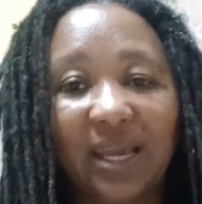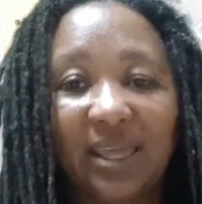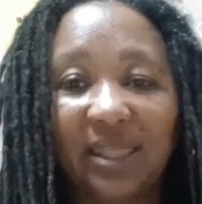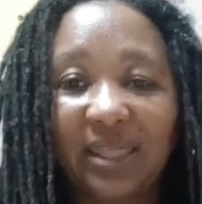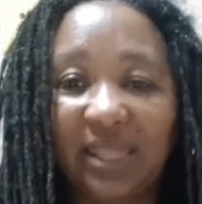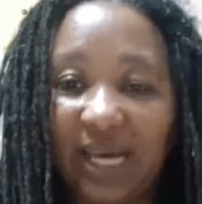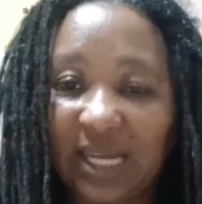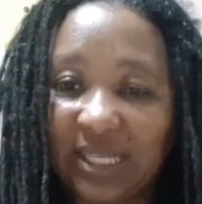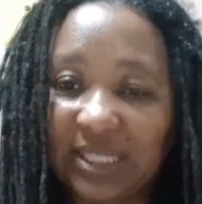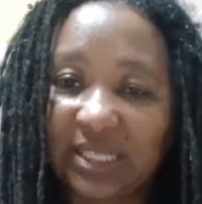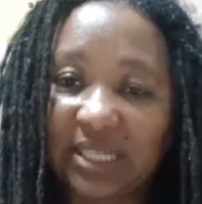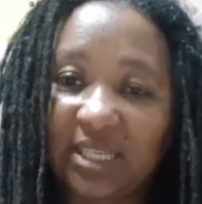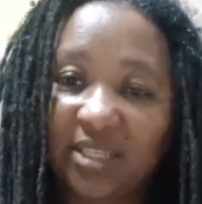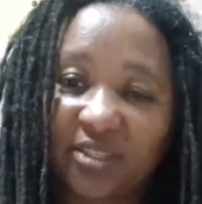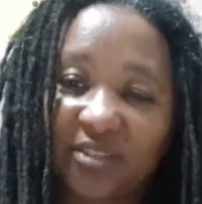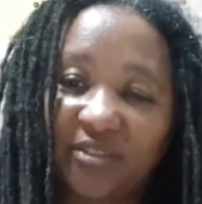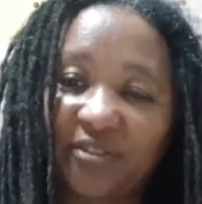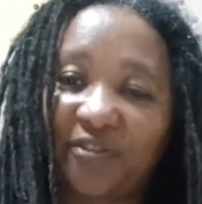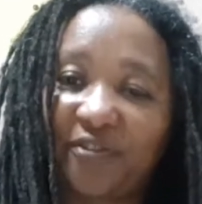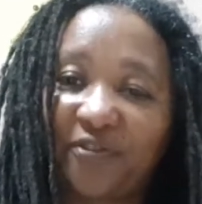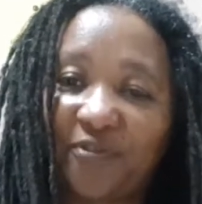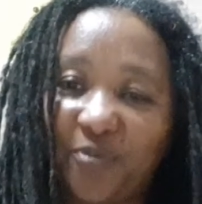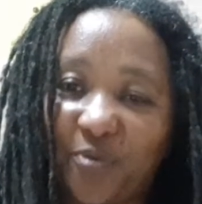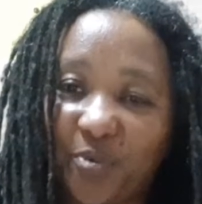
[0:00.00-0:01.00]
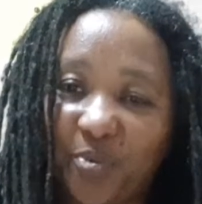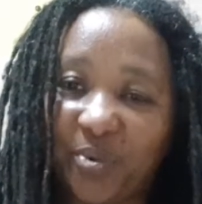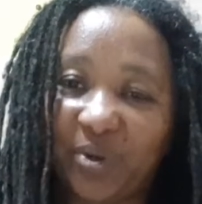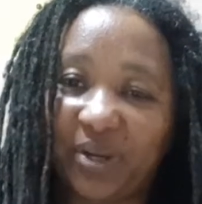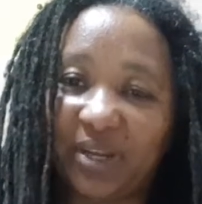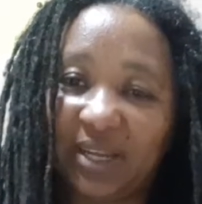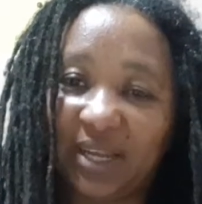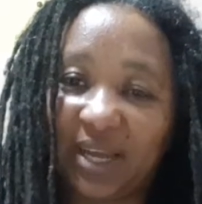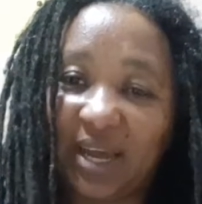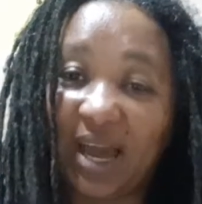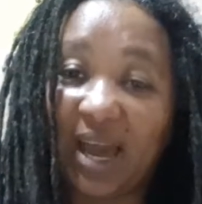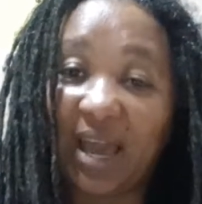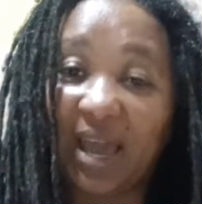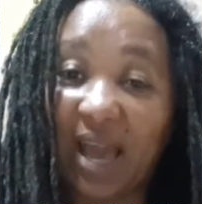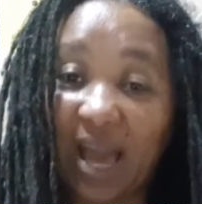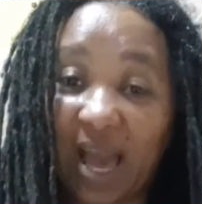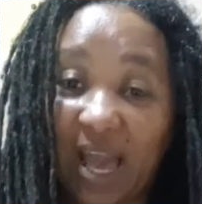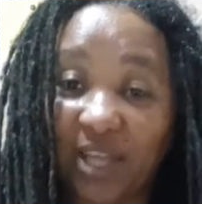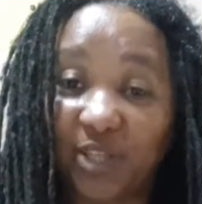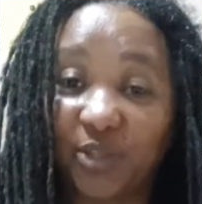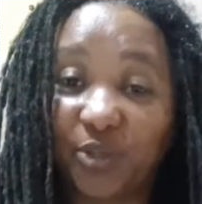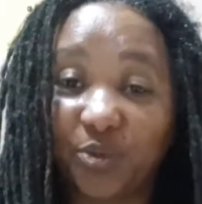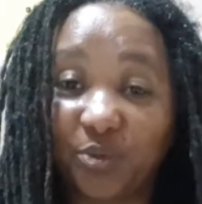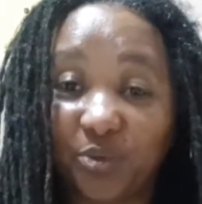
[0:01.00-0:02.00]
that is the food.
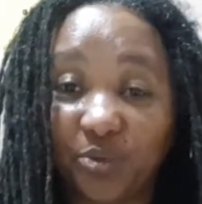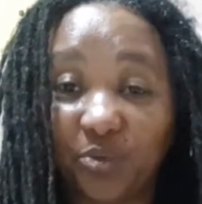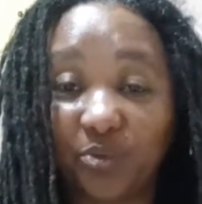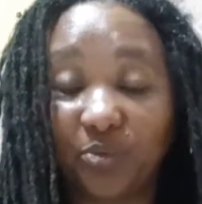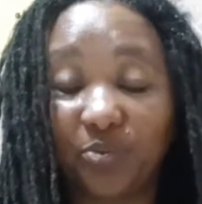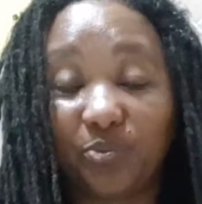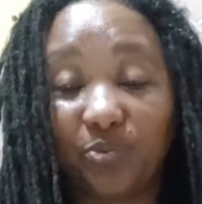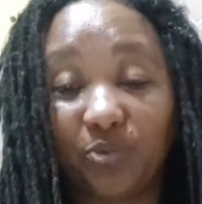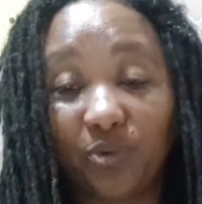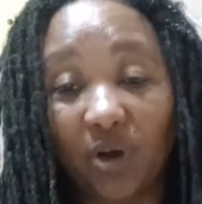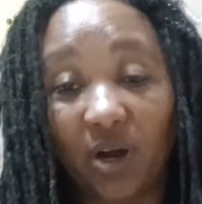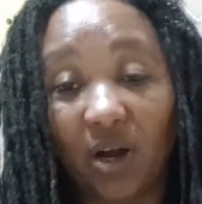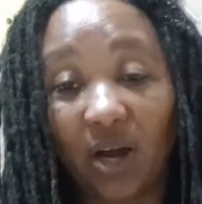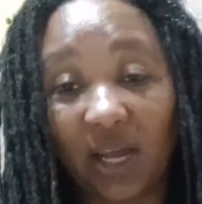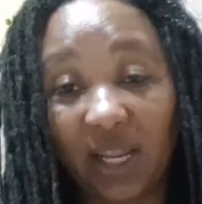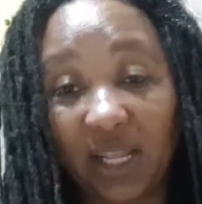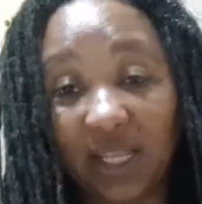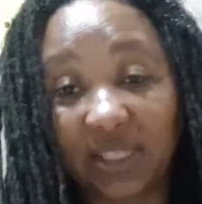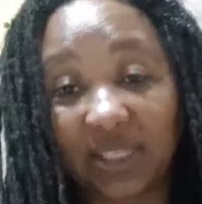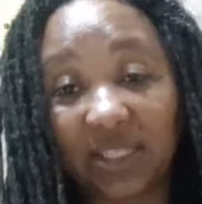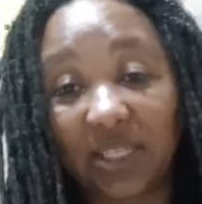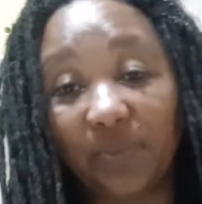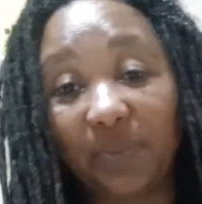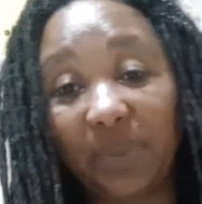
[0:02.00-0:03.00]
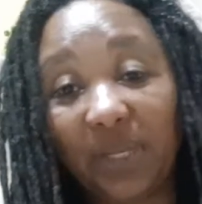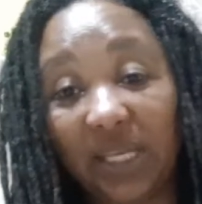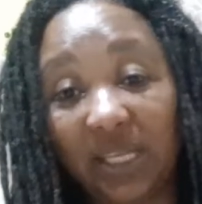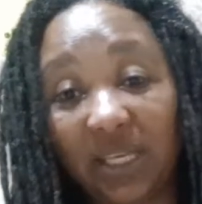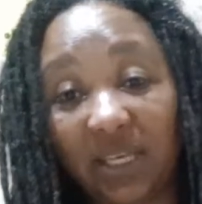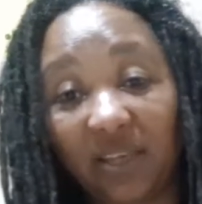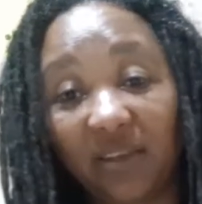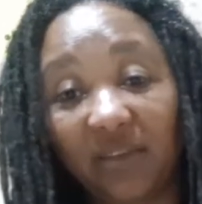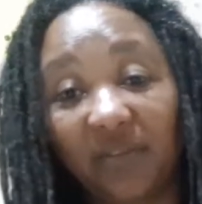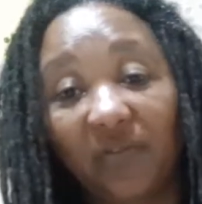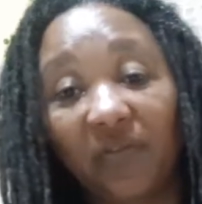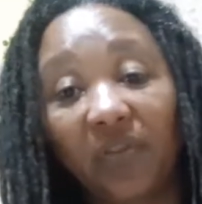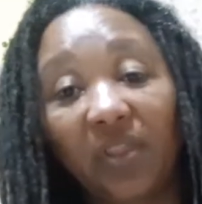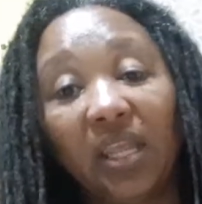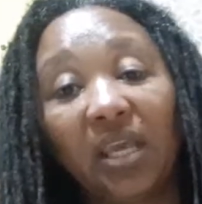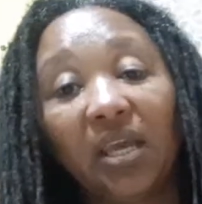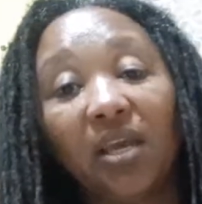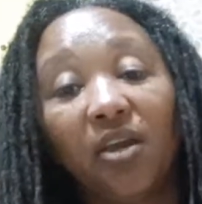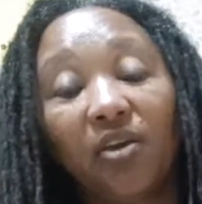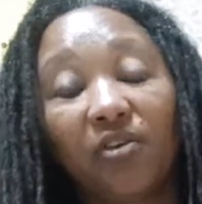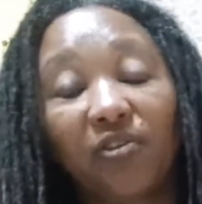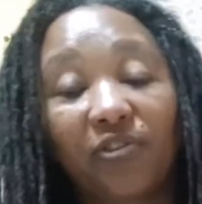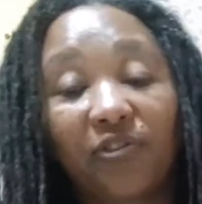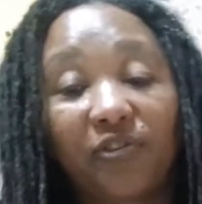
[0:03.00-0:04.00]
I do honestly believe
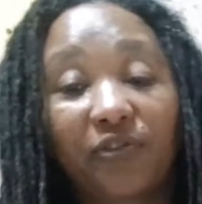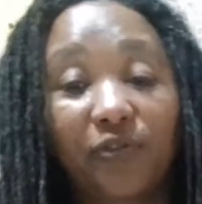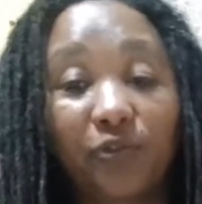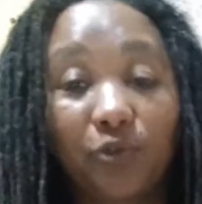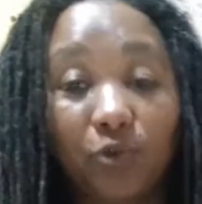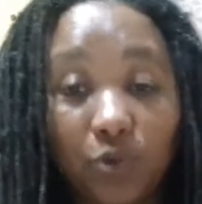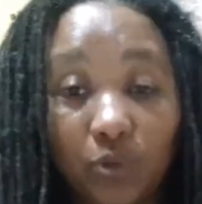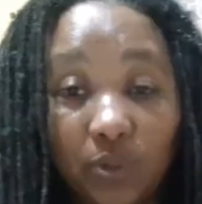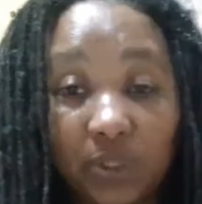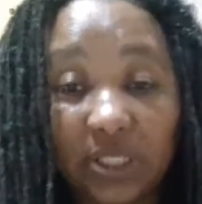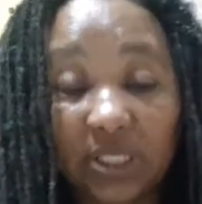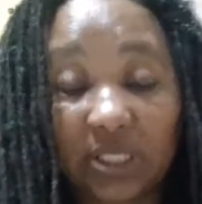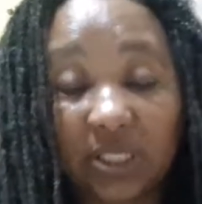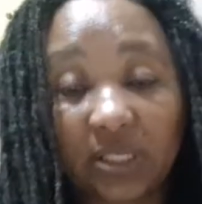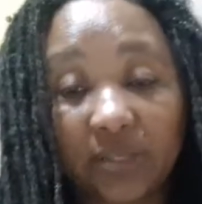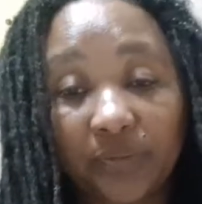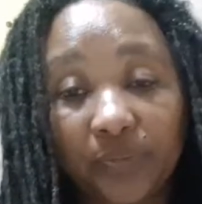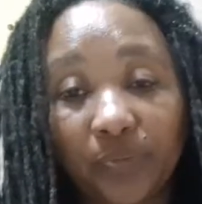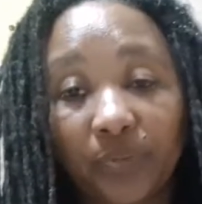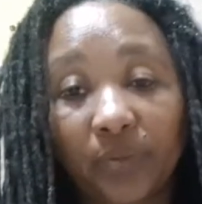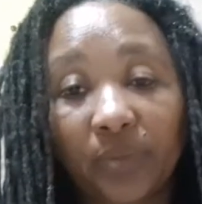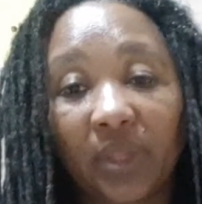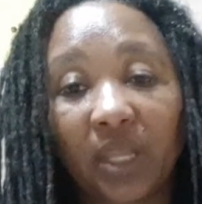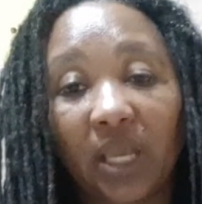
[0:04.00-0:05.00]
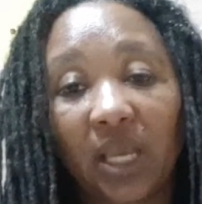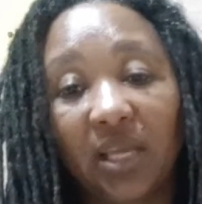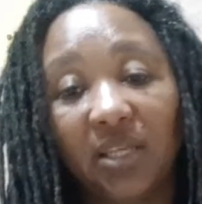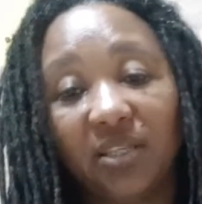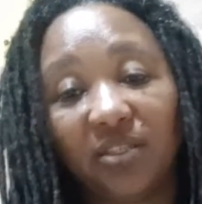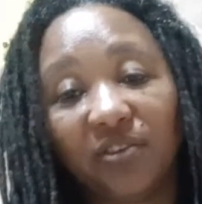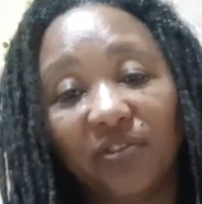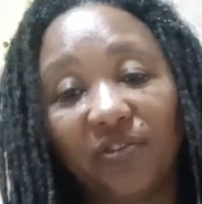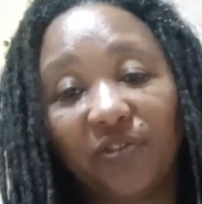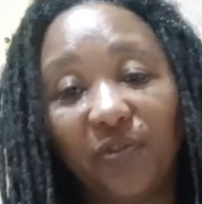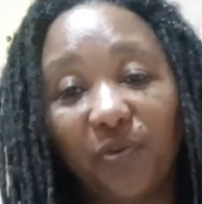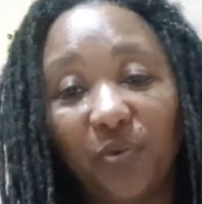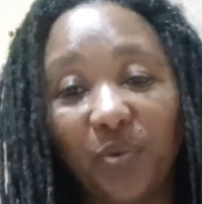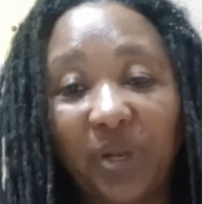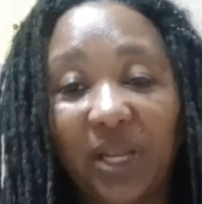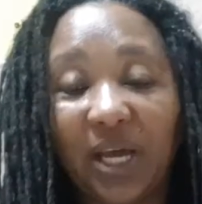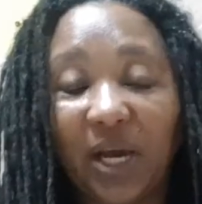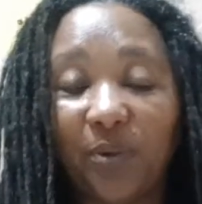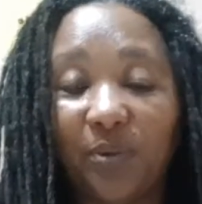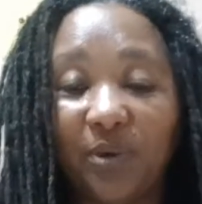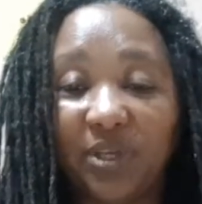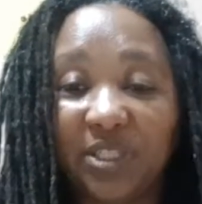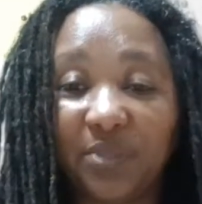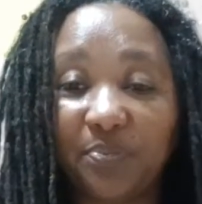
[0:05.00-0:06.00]
fruit is the food
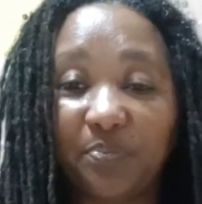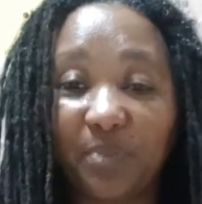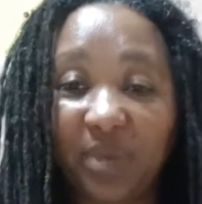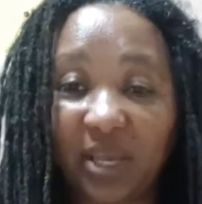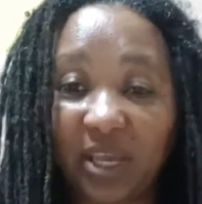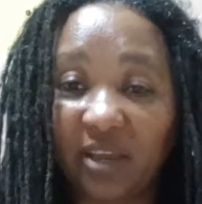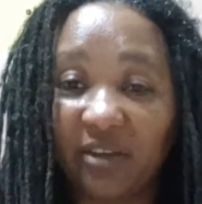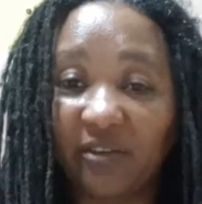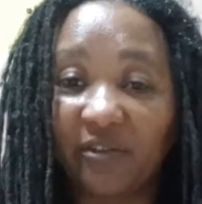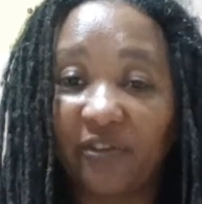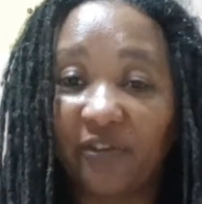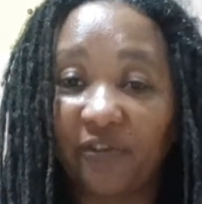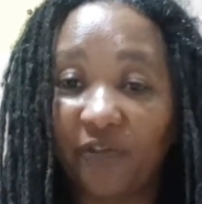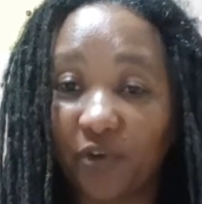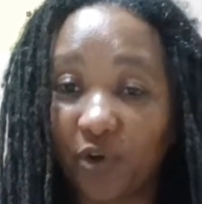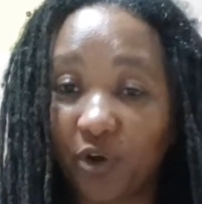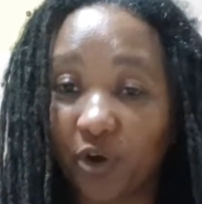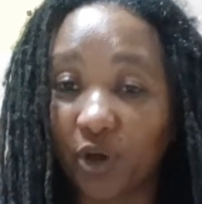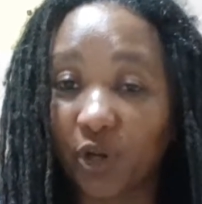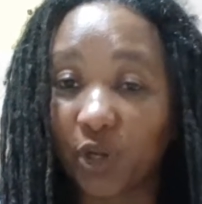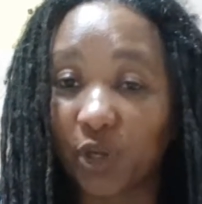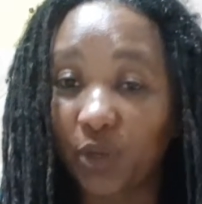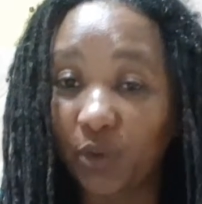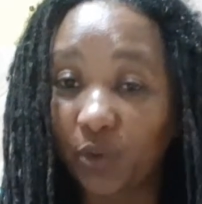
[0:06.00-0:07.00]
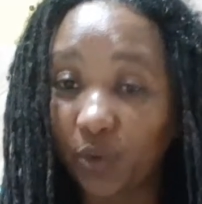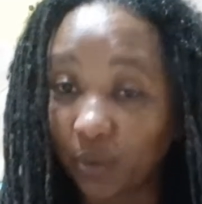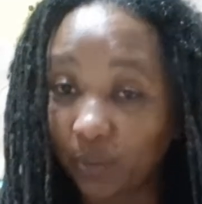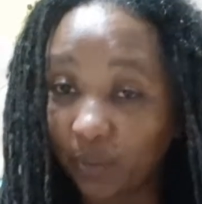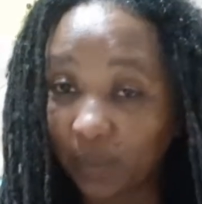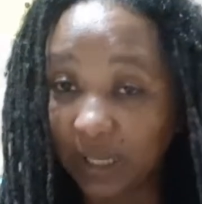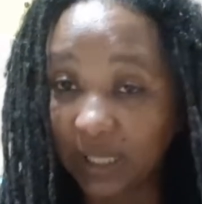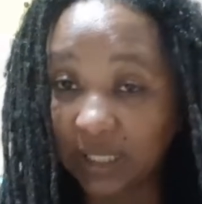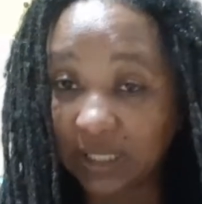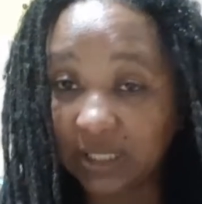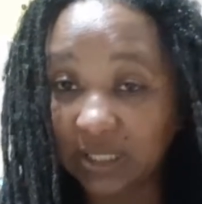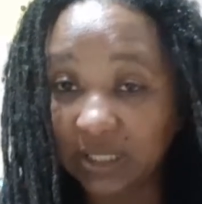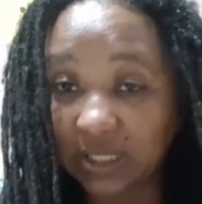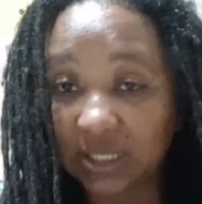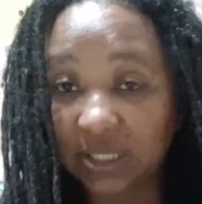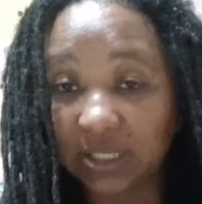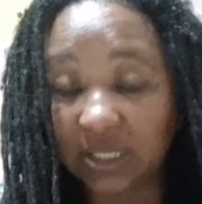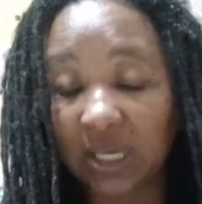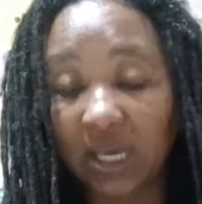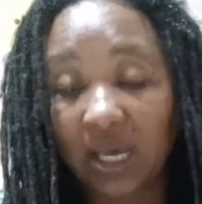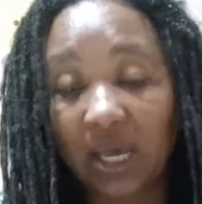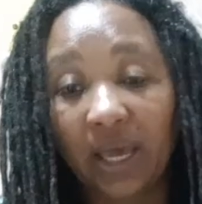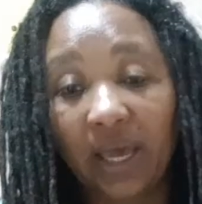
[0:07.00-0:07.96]
that was made for humans.